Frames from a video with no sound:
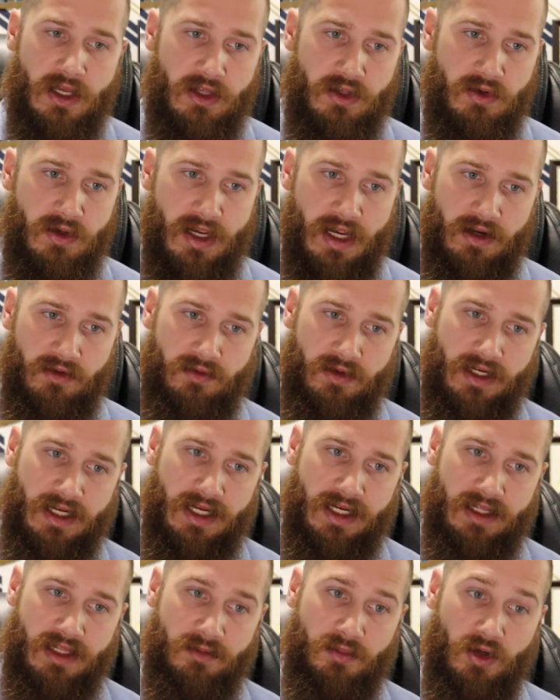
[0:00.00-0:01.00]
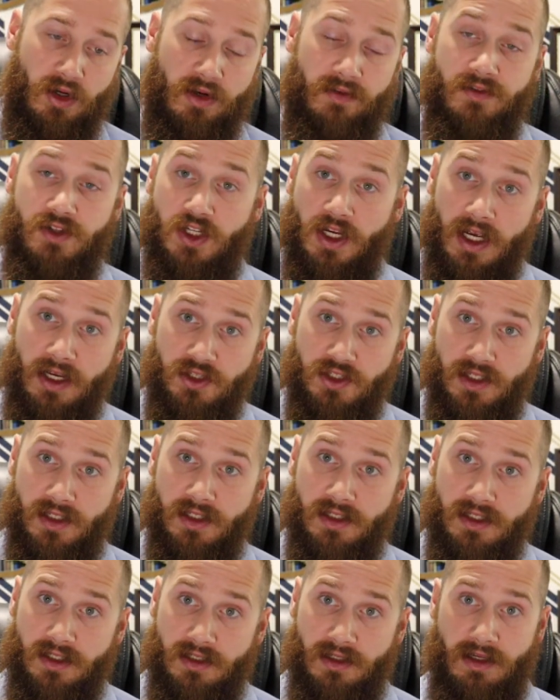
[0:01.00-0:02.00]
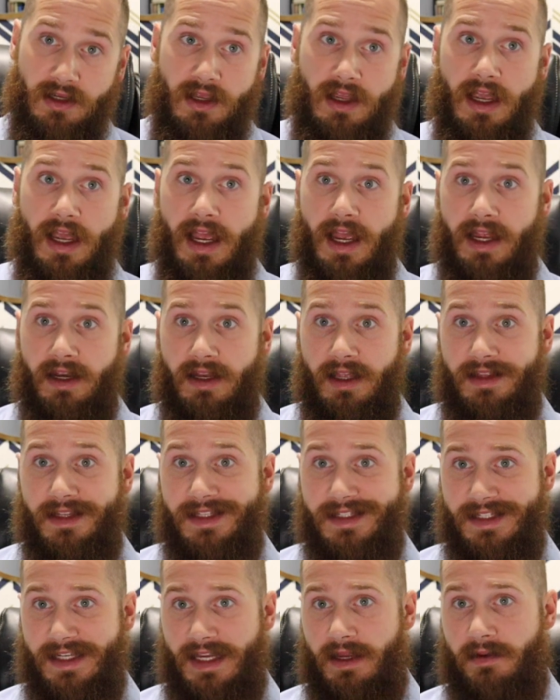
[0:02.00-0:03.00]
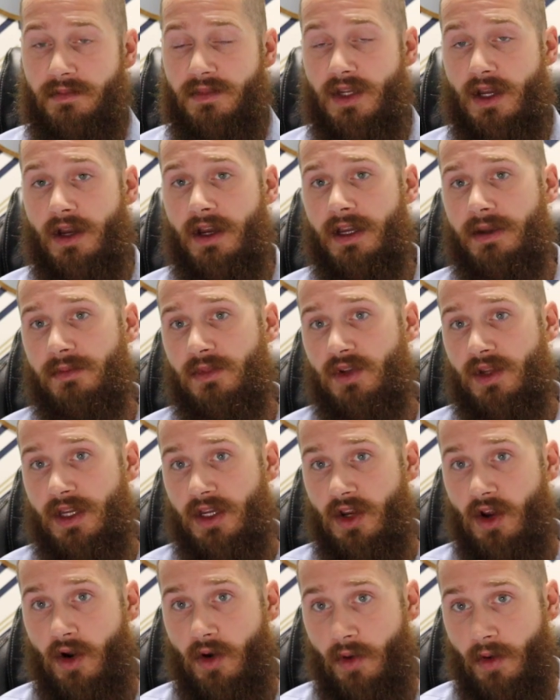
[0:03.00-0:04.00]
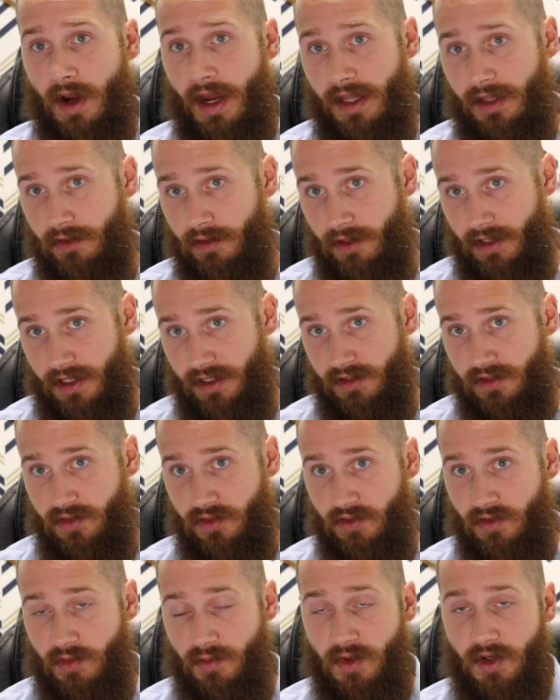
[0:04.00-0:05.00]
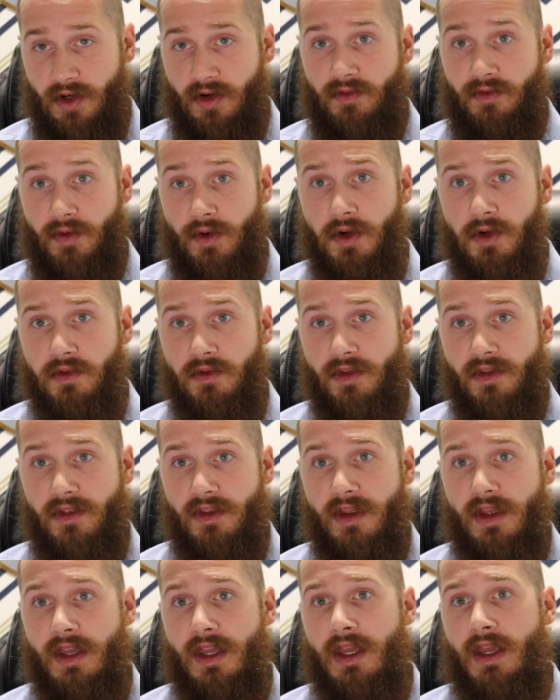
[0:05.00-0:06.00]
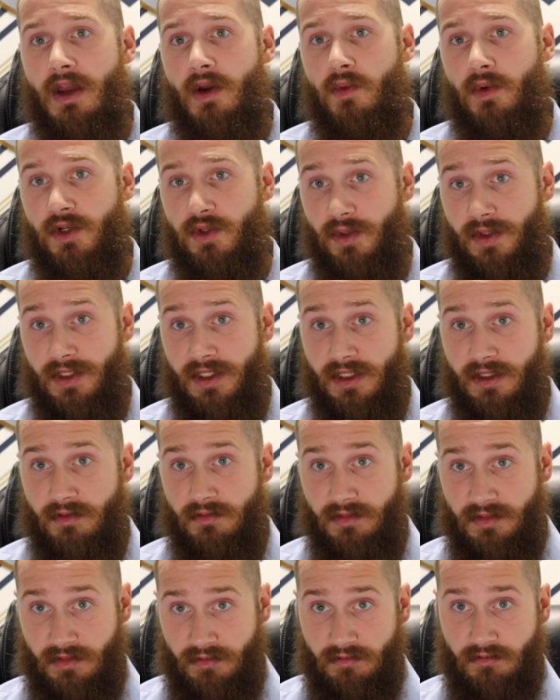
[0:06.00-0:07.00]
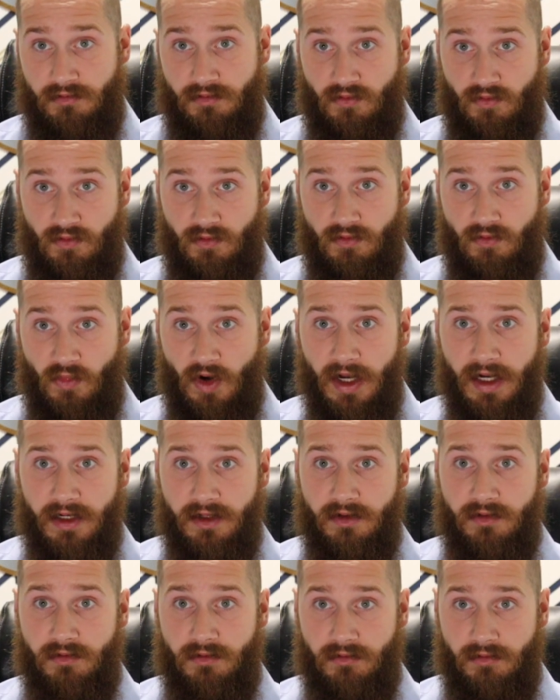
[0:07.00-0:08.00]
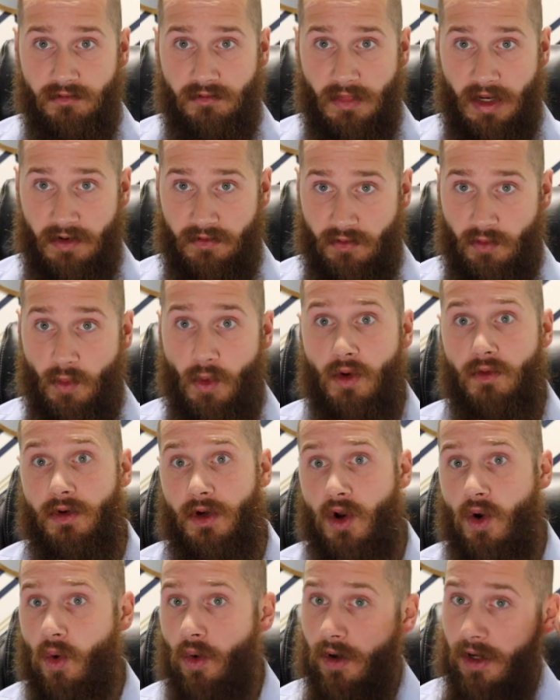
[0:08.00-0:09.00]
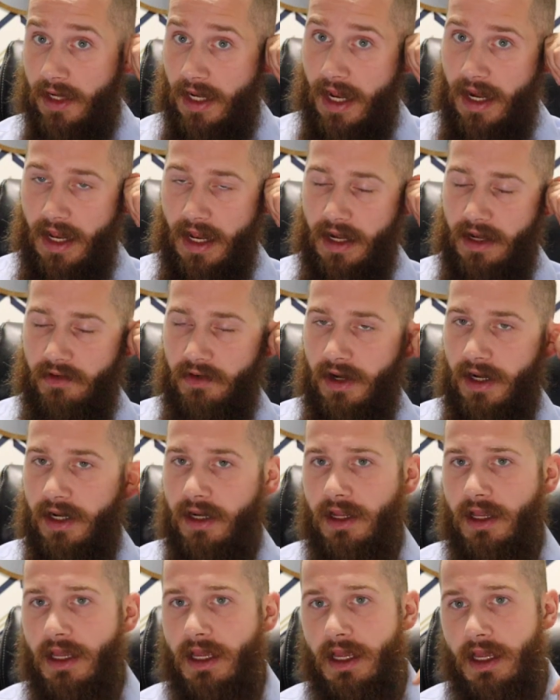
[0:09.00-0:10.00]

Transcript: You can read the book of Judges and at the same time, you can go and look into the book of Ruth, which was written and well recorded at any rate